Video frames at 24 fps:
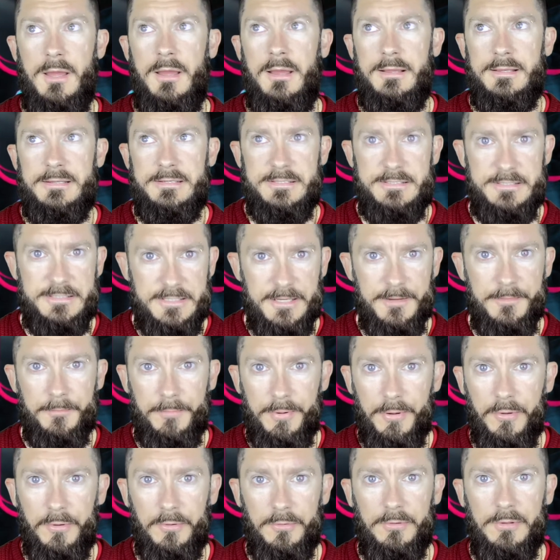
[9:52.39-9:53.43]

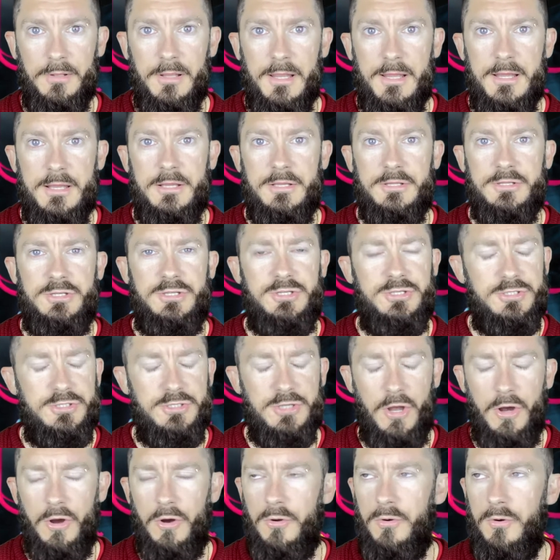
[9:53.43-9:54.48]
simple,
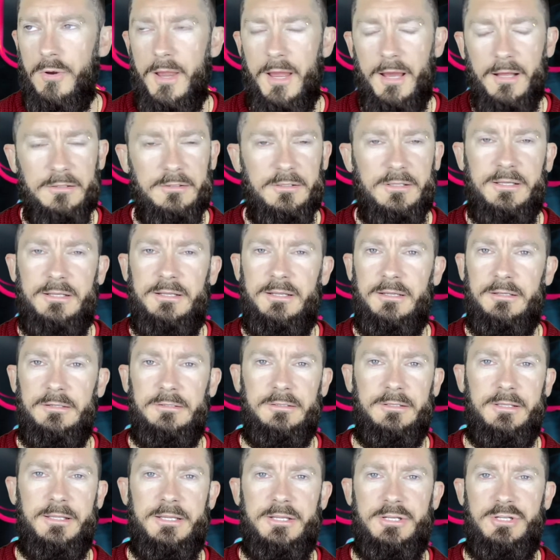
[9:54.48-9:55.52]
so
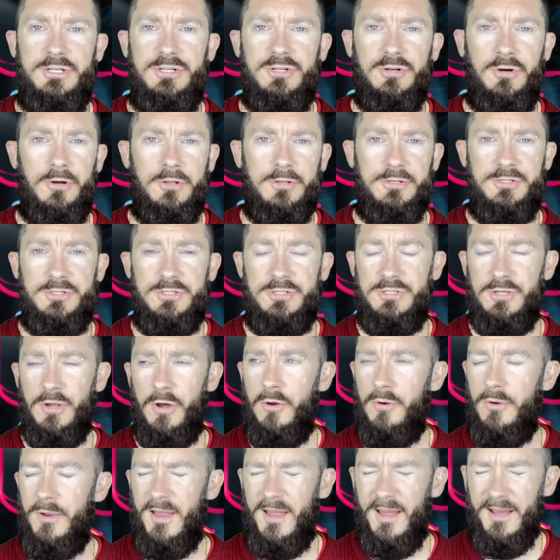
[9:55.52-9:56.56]
elegantly shot,
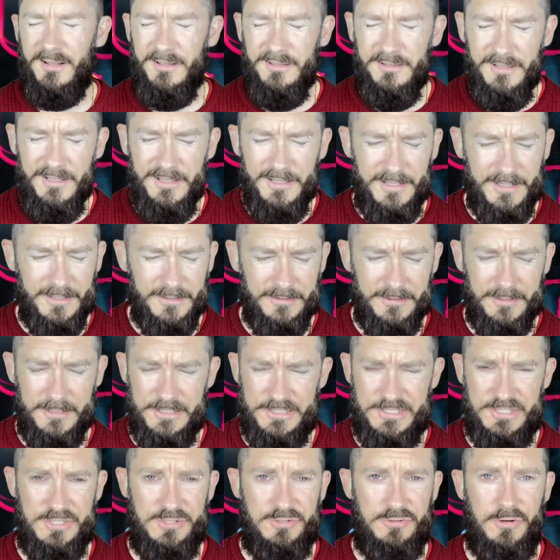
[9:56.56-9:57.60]
so elegantly
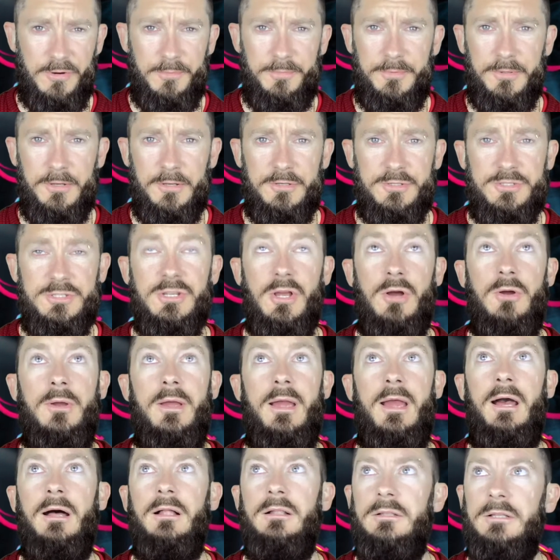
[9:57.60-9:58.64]
scripted, so
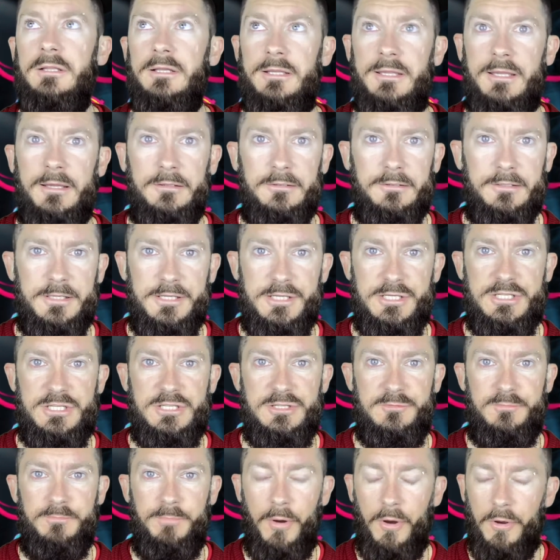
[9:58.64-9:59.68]
elegantly
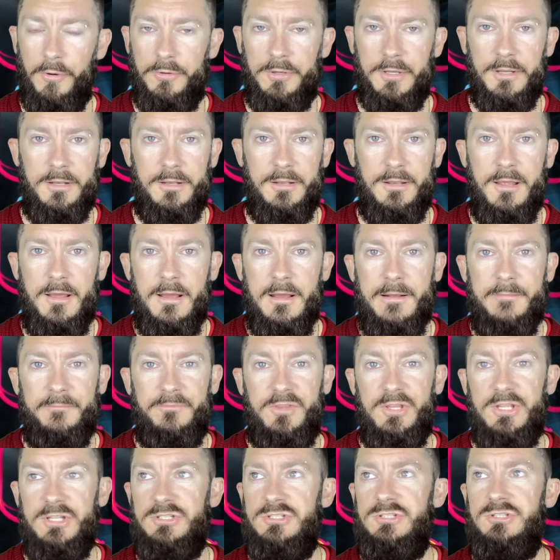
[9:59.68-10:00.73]
spoken.
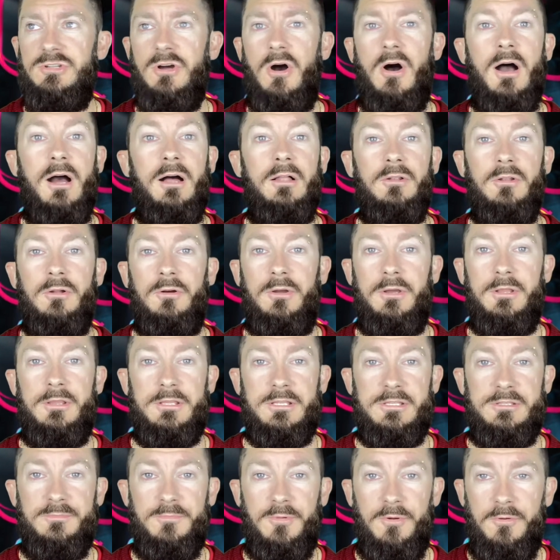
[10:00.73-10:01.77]
The dialogue in
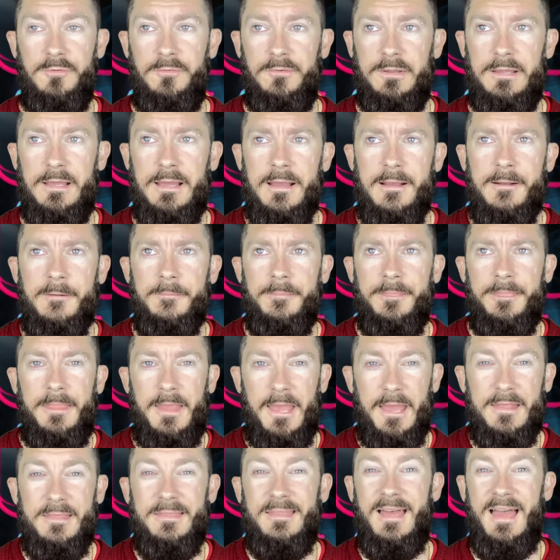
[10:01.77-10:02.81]
this movie
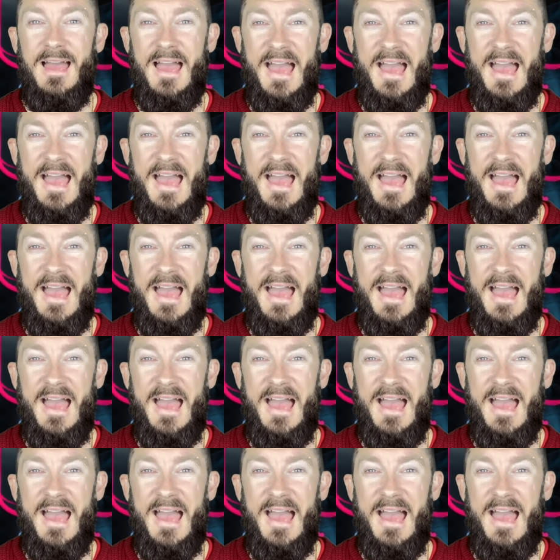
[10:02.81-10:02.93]
and the